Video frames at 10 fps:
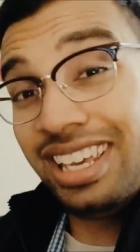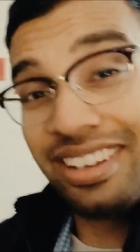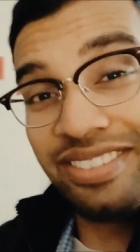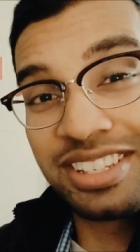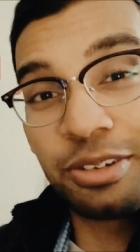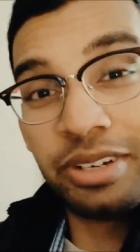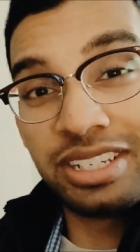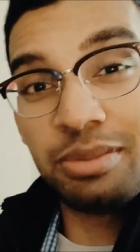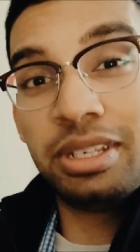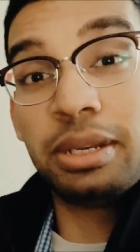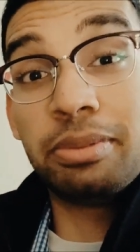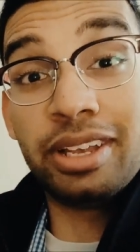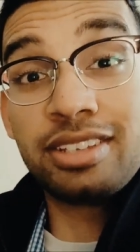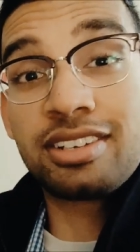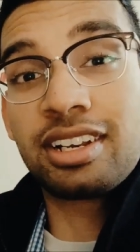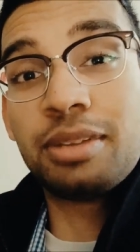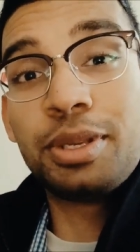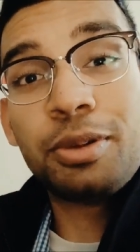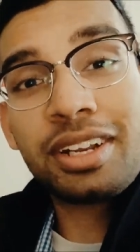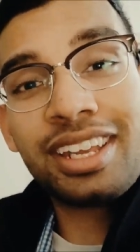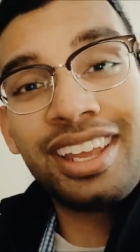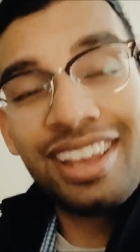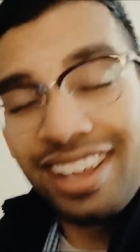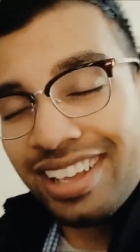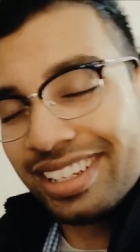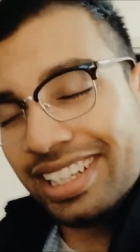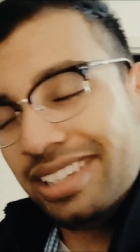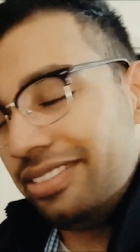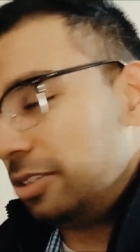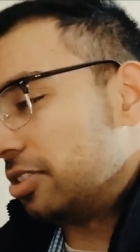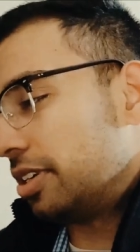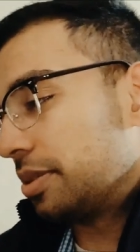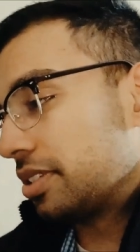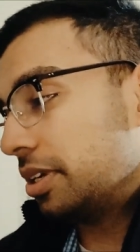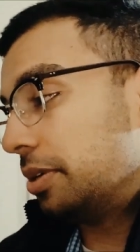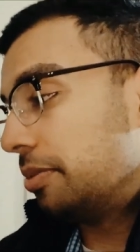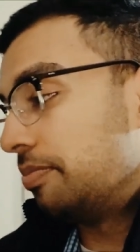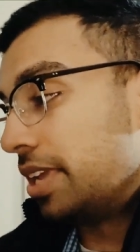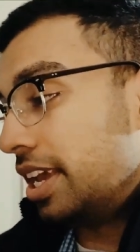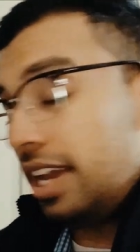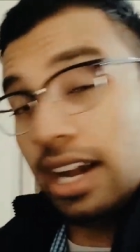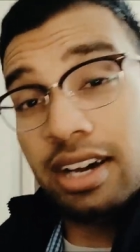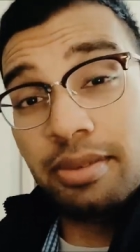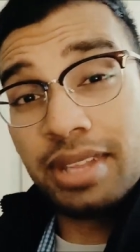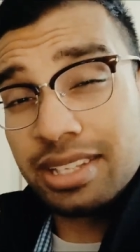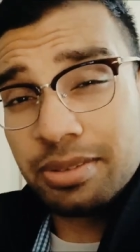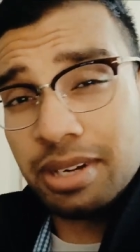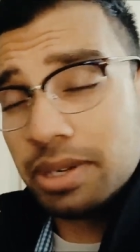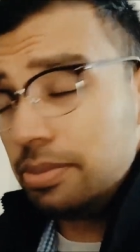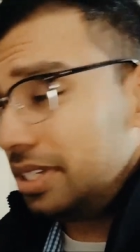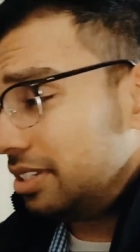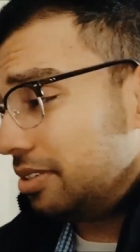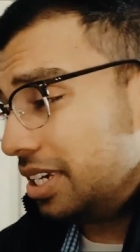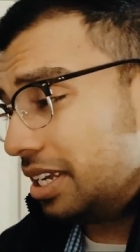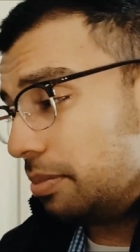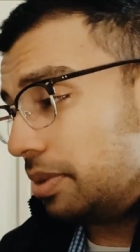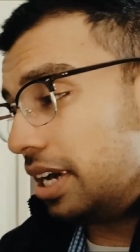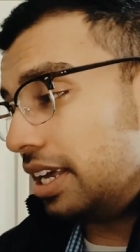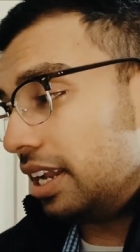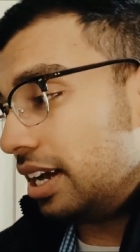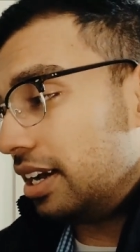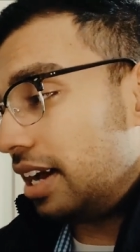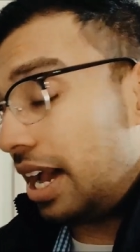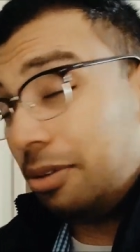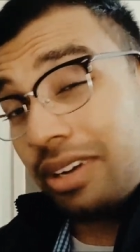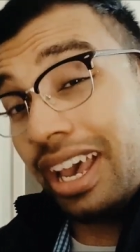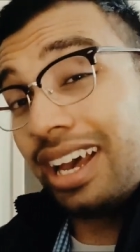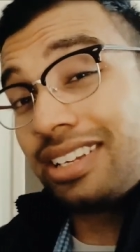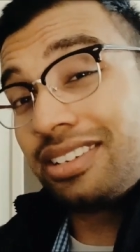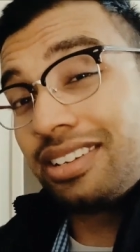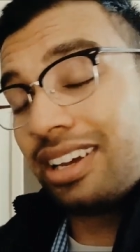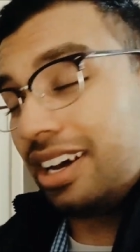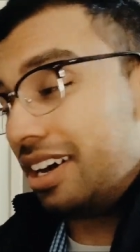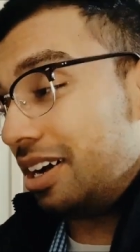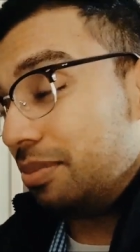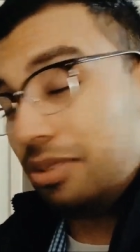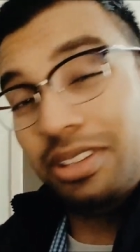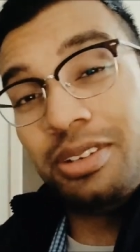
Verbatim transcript: if it's going to be a place you're going to be working in the future. So, um, that's what I'm going to be doing, but uh, I will catch uh, up with